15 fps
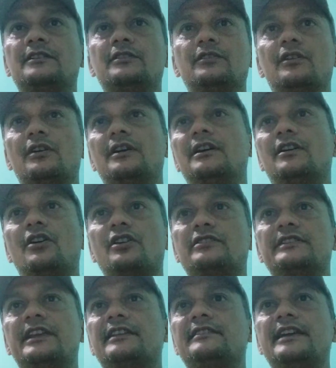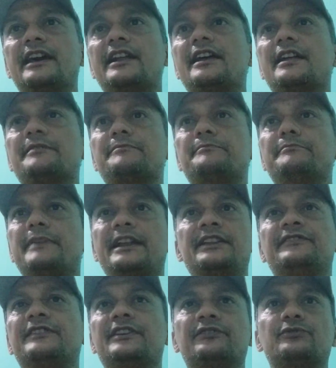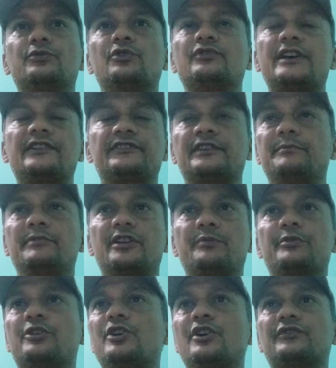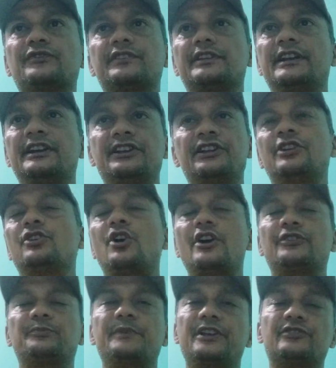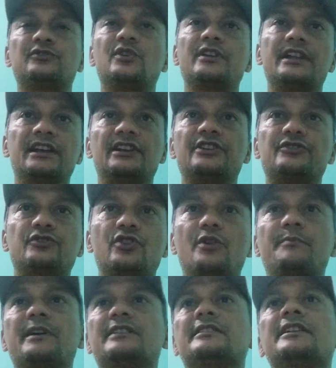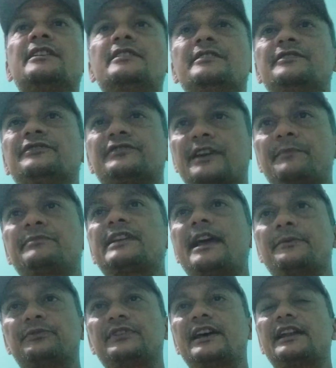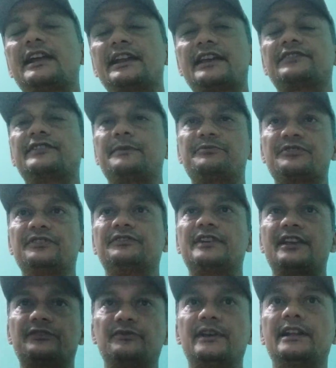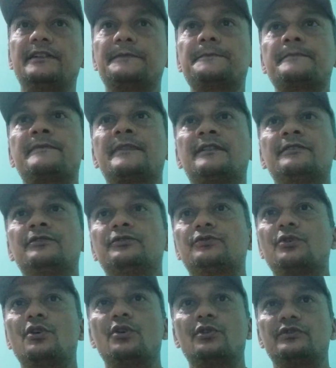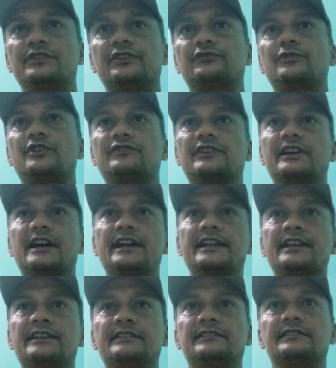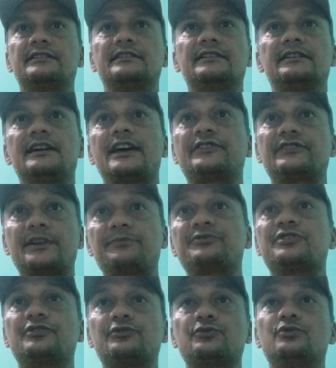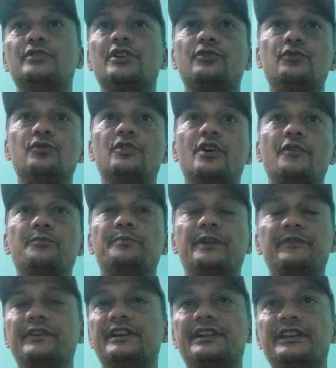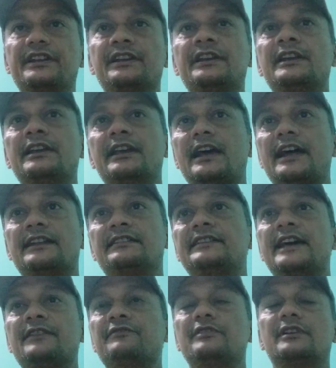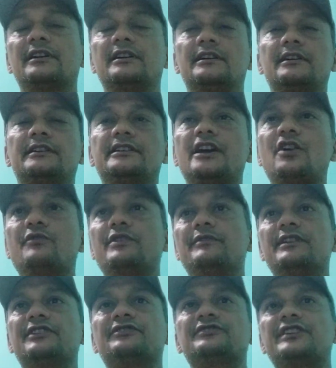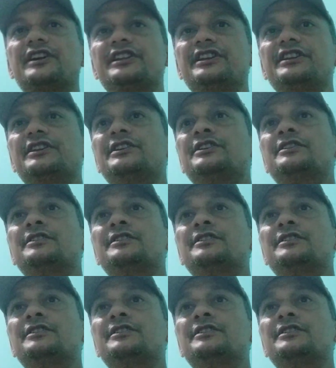there are many things those are similar, because Indian law is based on English law, but sometimes there are exceptions as well. So this was regarding exceptions to the rule of privity. And then now we will study